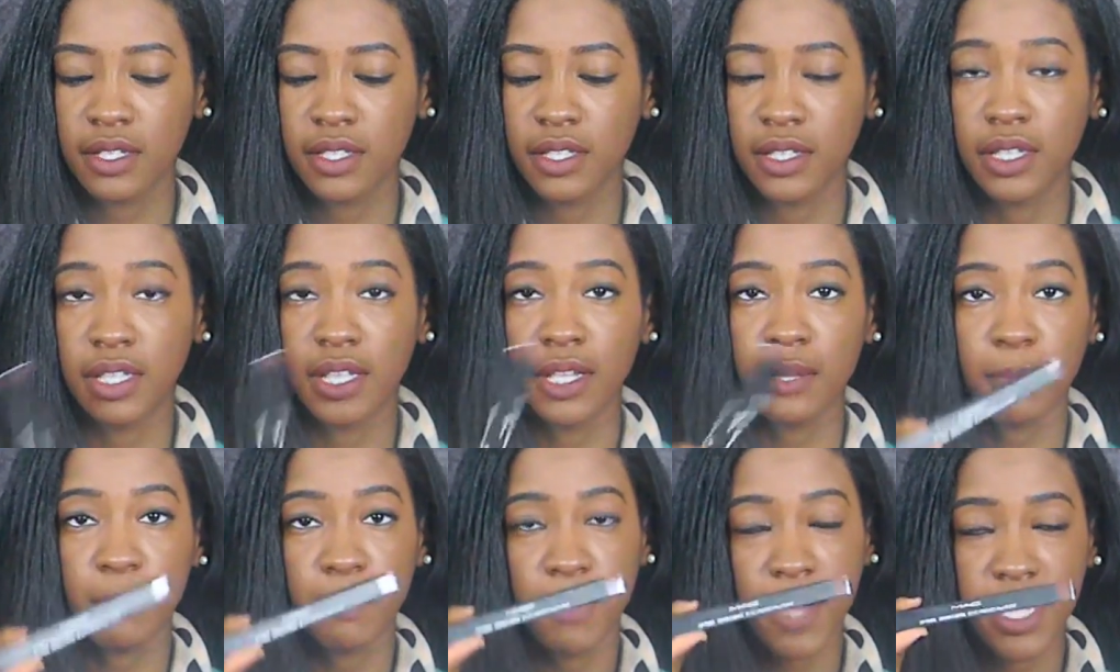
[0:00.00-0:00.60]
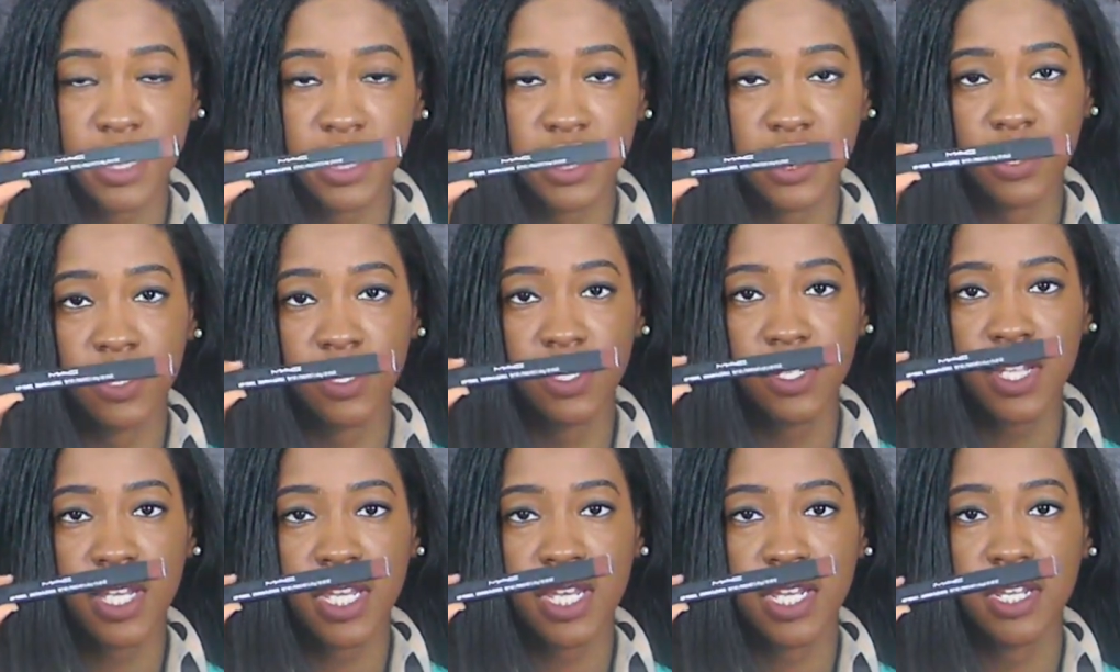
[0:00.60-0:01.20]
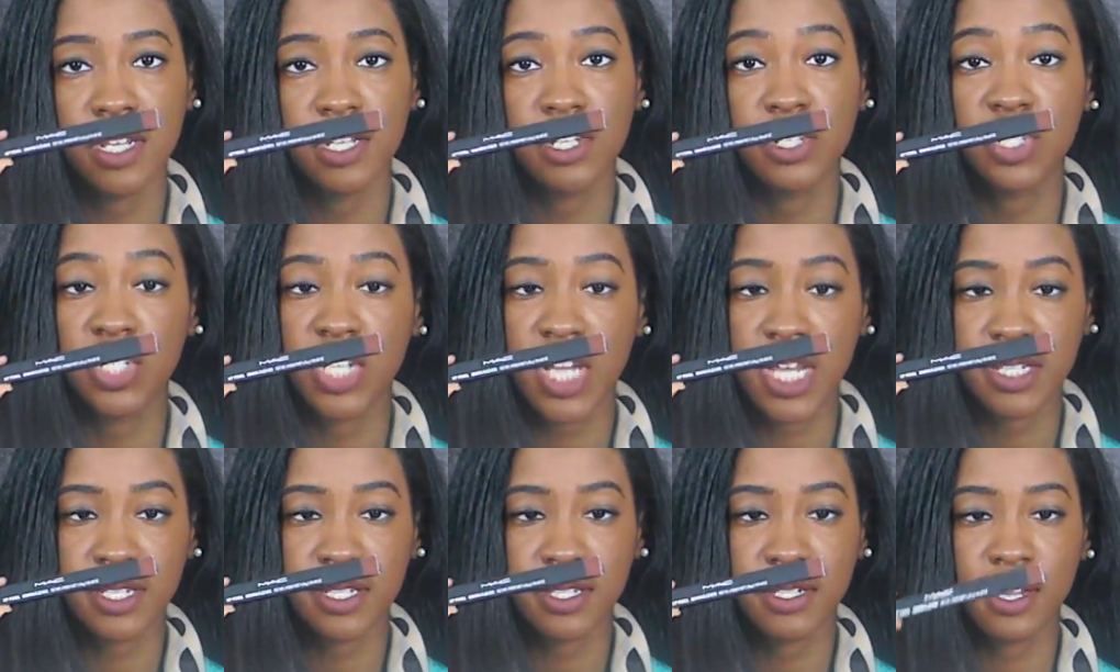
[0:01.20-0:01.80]
lip pencil in
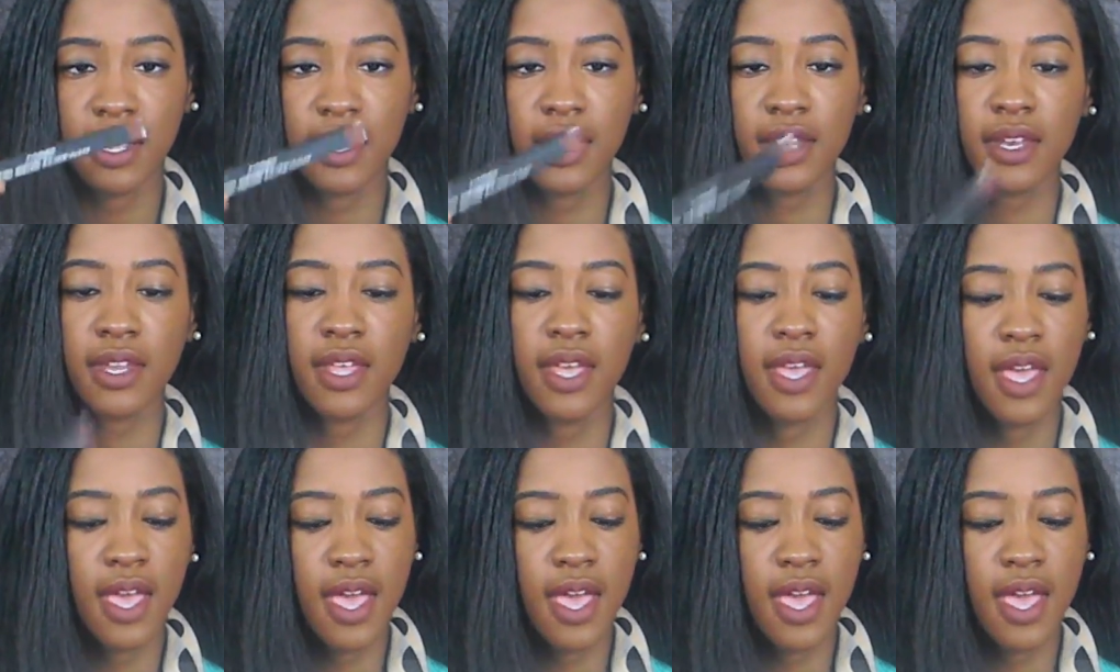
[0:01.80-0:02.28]
Chestnut,